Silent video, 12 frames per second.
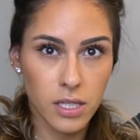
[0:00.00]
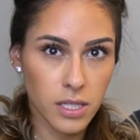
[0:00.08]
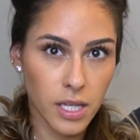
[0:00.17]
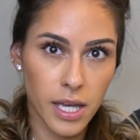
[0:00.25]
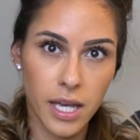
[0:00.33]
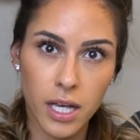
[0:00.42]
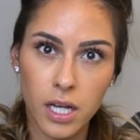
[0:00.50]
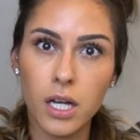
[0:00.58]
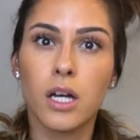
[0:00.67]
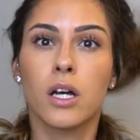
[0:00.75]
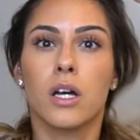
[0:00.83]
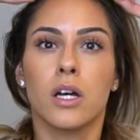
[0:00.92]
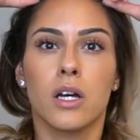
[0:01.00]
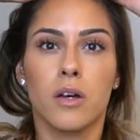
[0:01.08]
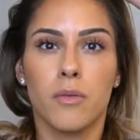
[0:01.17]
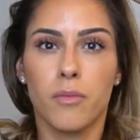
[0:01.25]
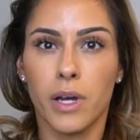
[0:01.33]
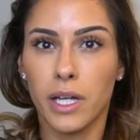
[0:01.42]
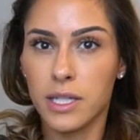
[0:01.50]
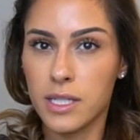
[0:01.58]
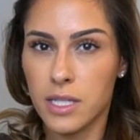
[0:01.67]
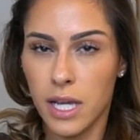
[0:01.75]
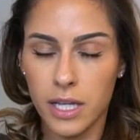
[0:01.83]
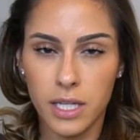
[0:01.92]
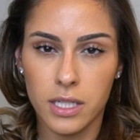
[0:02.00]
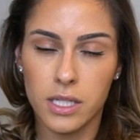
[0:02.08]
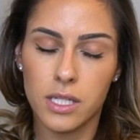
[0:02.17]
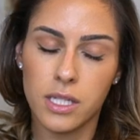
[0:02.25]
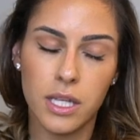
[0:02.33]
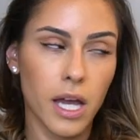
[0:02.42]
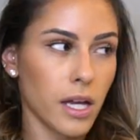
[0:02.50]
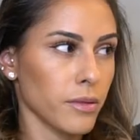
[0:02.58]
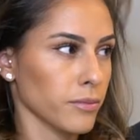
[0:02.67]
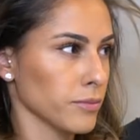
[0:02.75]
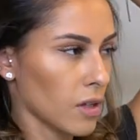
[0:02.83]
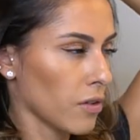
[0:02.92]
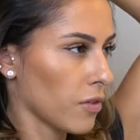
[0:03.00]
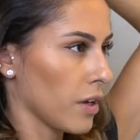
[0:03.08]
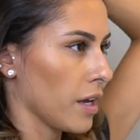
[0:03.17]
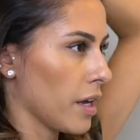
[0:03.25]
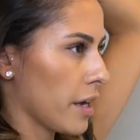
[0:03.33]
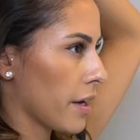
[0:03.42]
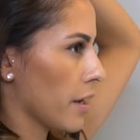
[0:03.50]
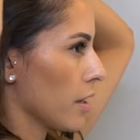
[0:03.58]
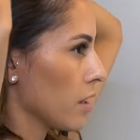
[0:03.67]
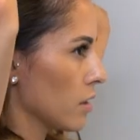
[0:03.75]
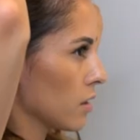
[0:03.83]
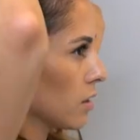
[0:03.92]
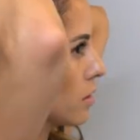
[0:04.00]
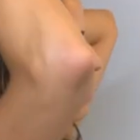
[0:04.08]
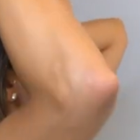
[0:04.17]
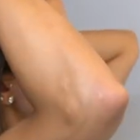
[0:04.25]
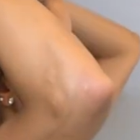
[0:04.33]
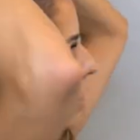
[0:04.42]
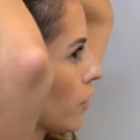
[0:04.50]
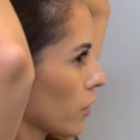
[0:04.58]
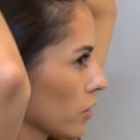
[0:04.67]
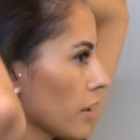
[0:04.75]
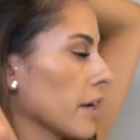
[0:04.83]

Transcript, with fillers: take my second set of hair, another